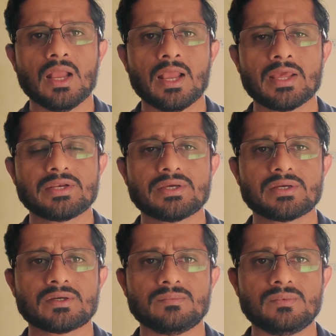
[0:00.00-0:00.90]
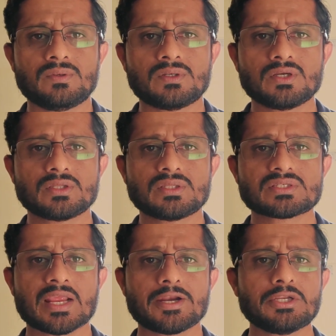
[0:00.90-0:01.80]
And the
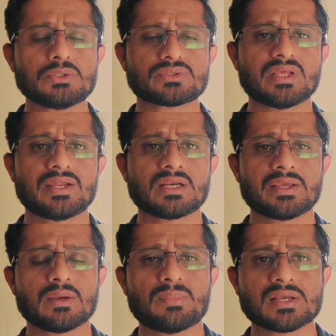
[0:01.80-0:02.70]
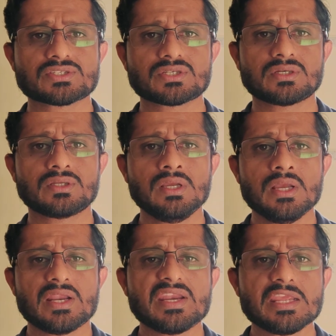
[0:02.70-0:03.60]
sad news that Pastor
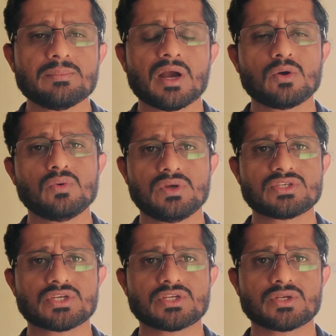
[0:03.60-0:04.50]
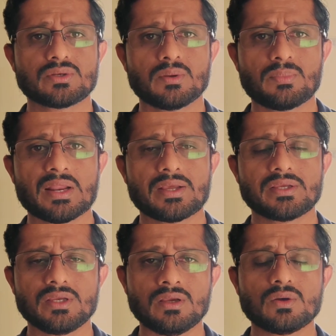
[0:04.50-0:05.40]
Nima,
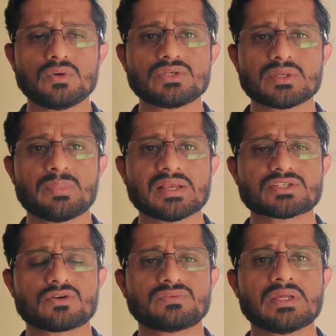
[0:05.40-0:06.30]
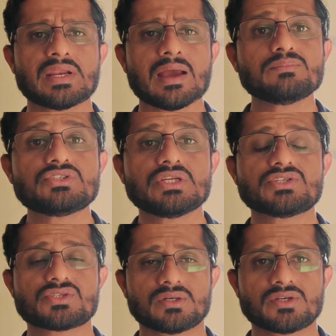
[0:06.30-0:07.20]
who is the pastor of the
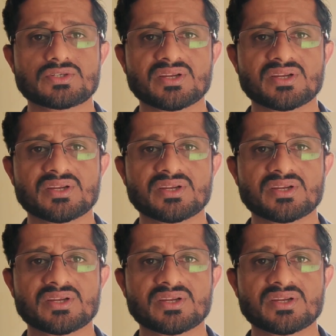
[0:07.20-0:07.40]
Namchi church,